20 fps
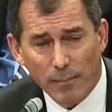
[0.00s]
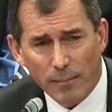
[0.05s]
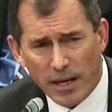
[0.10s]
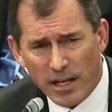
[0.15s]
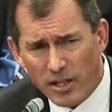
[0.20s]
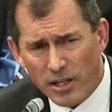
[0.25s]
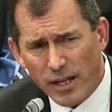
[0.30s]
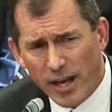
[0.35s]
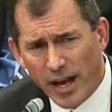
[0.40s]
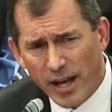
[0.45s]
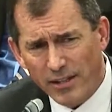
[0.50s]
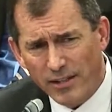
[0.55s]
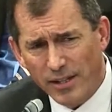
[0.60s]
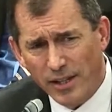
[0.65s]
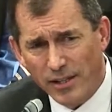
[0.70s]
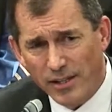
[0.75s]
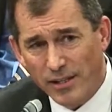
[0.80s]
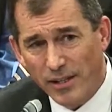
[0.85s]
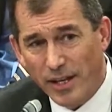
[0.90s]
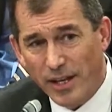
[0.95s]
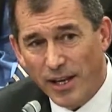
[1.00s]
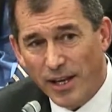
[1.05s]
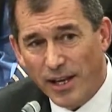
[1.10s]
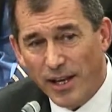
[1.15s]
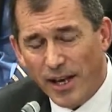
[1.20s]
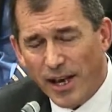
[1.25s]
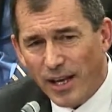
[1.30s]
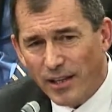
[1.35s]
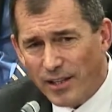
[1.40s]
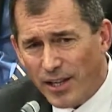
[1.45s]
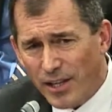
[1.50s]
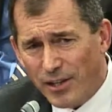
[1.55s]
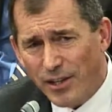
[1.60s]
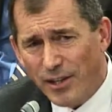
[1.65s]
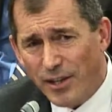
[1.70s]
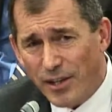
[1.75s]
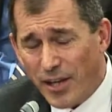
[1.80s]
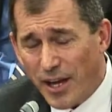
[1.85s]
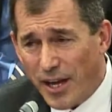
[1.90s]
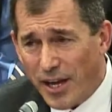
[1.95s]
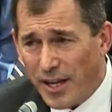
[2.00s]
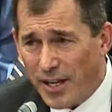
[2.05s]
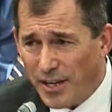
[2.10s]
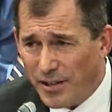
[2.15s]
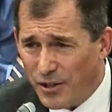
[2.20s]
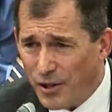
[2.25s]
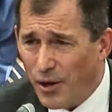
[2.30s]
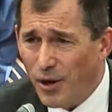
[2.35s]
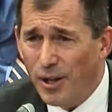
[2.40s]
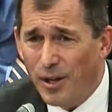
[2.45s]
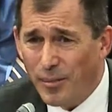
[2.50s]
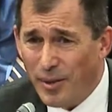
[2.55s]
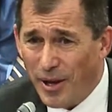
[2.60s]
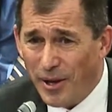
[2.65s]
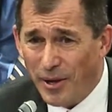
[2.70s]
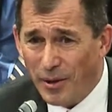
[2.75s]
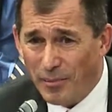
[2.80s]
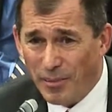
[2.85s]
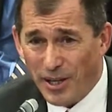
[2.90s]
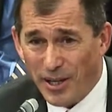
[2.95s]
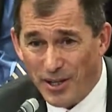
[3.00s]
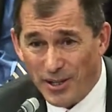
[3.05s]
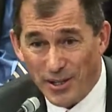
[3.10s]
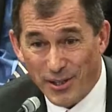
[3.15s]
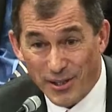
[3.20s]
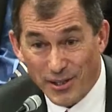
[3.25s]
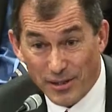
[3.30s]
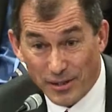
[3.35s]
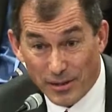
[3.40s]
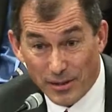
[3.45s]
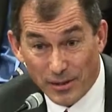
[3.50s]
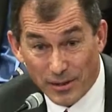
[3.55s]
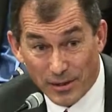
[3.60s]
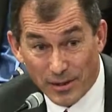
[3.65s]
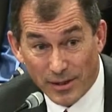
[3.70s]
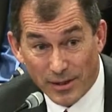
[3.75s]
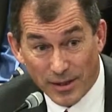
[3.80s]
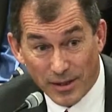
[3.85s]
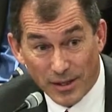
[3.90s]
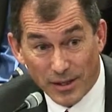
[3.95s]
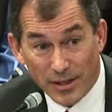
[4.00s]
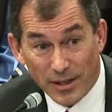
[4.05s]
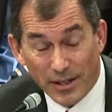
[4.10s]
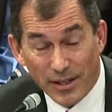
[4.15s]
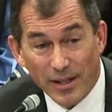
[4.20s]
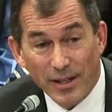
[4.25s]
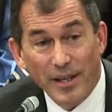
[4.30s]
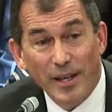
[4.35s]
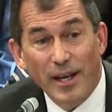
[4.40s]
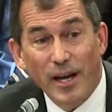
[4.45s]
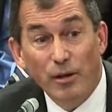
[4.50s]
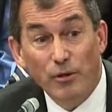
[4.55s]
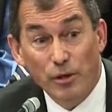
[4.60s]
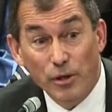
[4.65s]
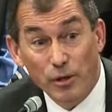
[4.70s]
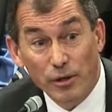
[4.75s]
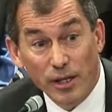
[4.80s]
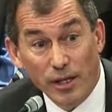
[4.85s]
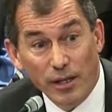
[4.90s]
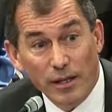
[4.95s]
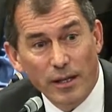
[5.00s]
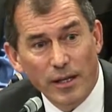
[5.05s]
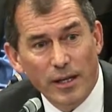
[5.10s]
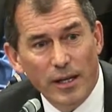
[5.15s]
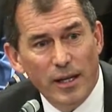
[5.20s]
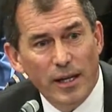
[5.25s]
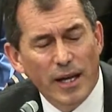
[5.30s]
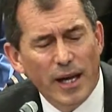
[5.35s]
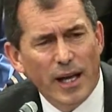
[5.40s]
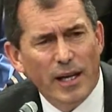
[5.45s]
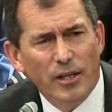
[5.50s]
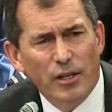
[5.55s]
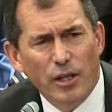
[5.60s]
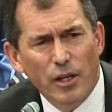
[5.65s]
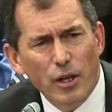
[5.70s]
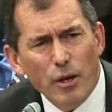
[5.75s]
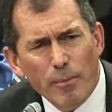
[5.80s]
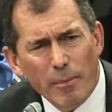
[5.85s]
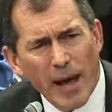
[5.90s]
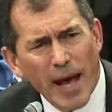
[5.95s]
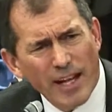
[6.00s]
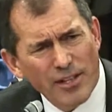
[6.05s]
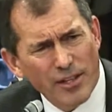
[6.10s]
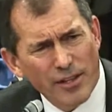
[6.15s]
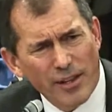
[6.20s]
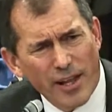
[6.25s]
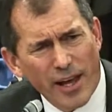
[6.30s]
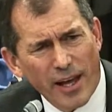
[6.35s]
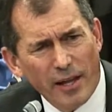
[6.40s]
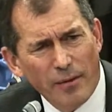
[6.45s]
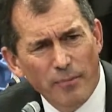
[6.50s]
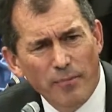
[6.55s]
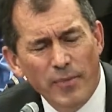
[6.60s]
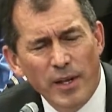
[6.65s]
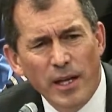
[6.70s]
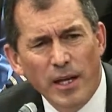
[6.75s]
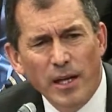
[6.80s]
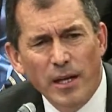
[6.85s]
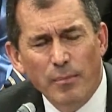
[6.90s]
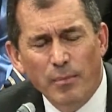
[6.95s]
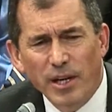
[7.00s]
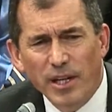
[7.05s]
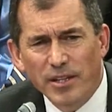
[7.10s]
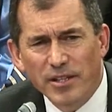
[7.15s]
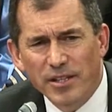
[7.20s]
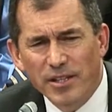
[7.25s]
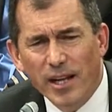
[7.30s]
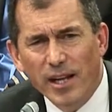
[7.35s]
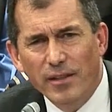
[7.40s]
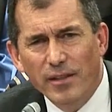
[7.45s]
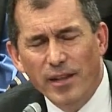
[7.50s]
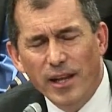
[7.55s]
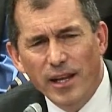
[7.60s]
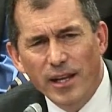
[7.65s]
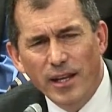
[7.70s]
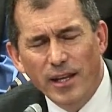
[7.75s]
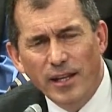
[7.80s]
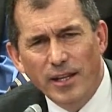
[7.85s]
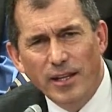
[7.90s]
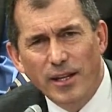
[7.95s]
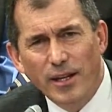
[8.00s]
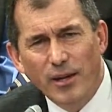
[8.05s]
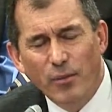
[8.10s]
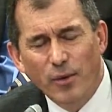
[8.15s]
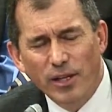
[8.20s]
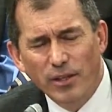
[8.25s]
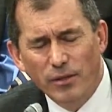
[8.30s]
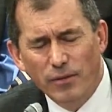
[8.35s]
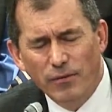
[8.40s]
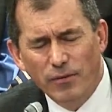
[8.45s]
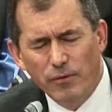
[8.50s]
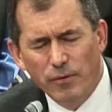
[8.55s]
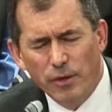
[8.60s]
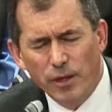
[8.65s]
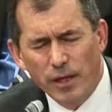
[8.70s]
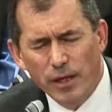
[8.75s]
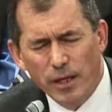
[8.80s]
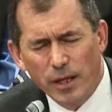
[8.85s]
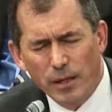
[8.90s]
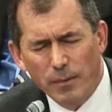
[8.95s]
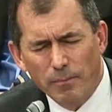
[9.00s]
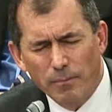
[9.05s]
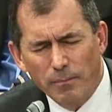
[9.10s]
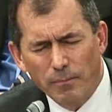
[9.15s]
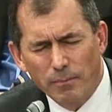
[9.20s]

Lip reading: Patient access. At the end of the day, it's all about our patients, our duty. And can you imagine that? But instead, they went for the